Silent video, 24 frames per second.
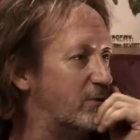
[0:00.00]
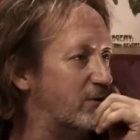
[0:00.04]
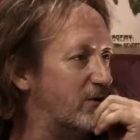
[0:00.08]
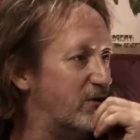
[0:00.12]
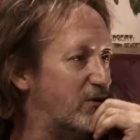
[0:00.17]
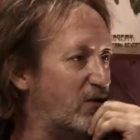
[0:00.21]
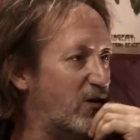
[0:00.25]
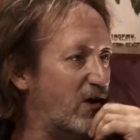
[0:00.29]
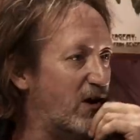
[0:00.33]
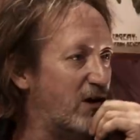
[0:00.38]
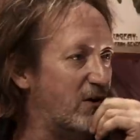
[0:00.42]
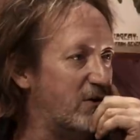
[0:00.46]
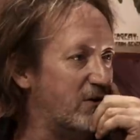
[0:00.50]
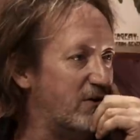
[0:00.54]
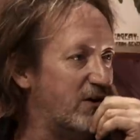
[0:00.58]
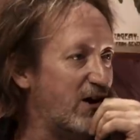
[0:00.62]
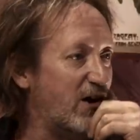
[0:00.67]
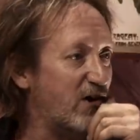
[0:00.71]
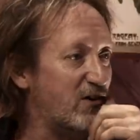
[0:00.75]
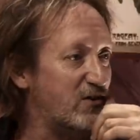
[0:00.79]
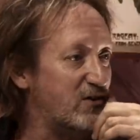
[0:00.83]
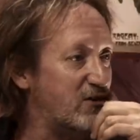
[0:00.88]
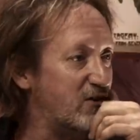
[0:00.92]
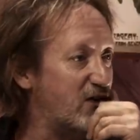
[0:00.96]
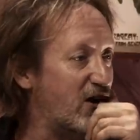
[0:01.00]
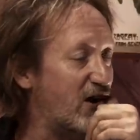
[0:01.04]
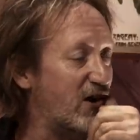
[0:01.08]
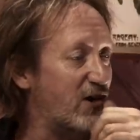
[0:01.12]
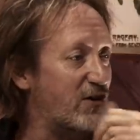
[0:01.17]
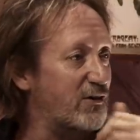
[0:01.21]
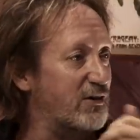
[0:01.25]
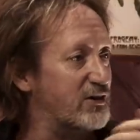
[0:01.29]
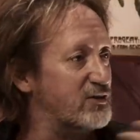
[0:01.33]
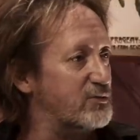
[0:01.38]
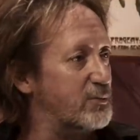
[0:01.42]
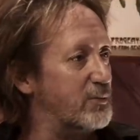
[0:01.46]
with $100,000
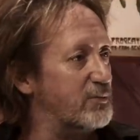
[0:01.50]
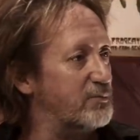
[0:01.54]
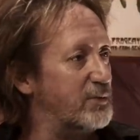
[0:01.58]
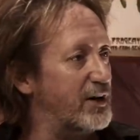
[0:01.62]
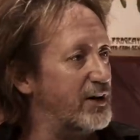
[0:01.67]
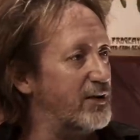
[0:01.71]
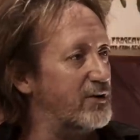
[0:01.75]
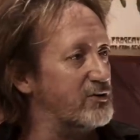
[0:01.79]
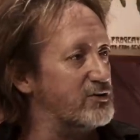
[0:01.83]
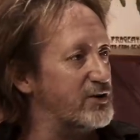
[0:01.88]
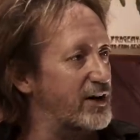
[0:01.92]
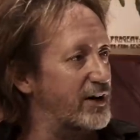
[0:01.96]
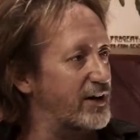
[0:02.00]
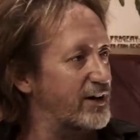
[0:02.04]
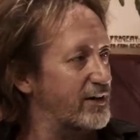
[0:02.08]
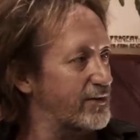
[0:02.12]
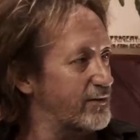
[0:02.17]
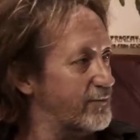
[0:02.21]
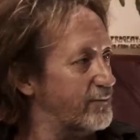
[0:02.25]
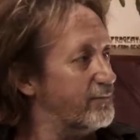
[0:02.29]
sure. instruments, but here's a